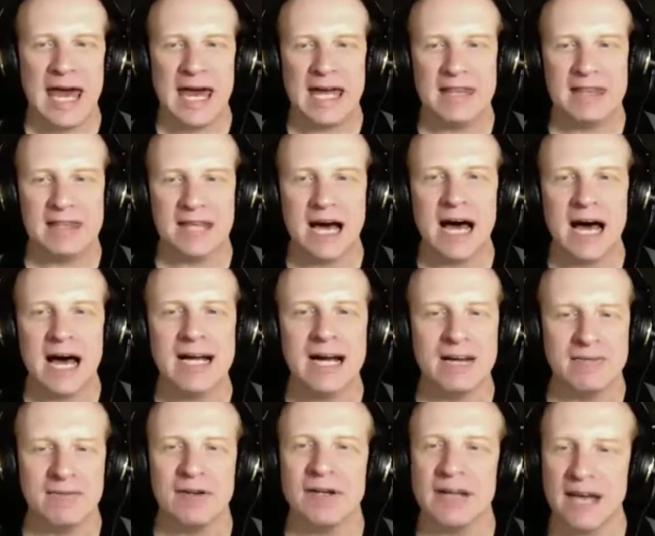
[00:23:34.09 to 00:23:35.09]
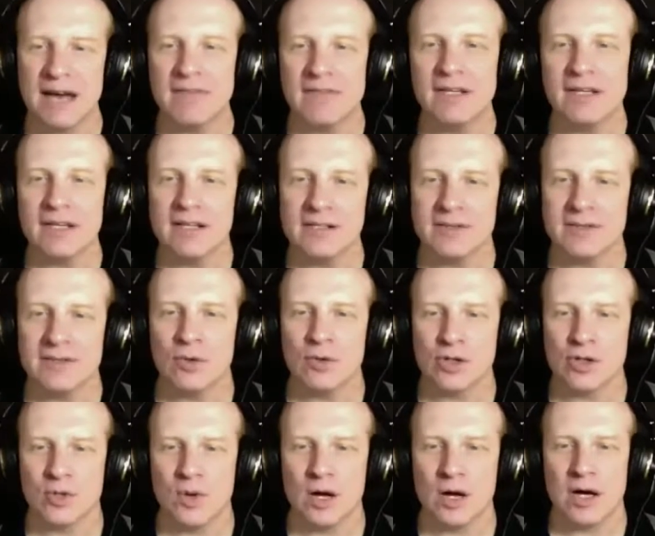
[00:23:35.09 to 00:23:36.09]
And I got very heavy into
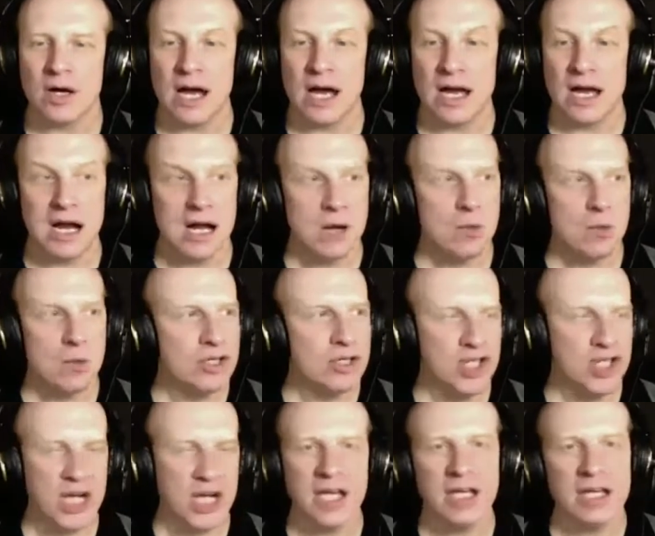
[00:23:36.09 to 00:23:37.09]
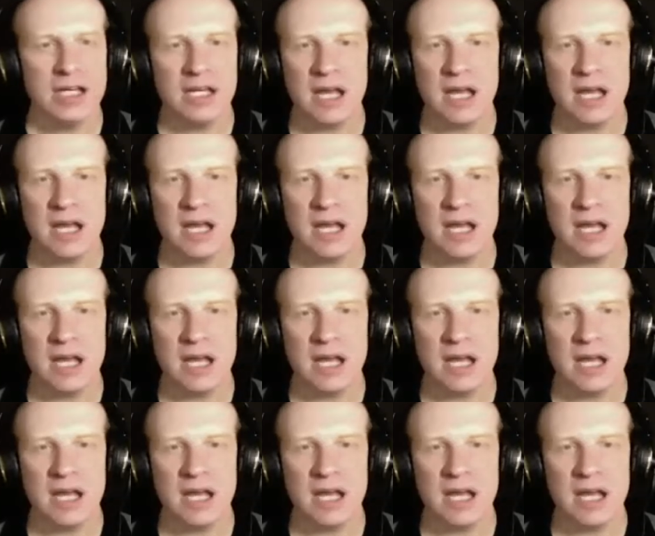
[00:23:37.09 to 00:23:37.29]
Foursquare, and I was checking in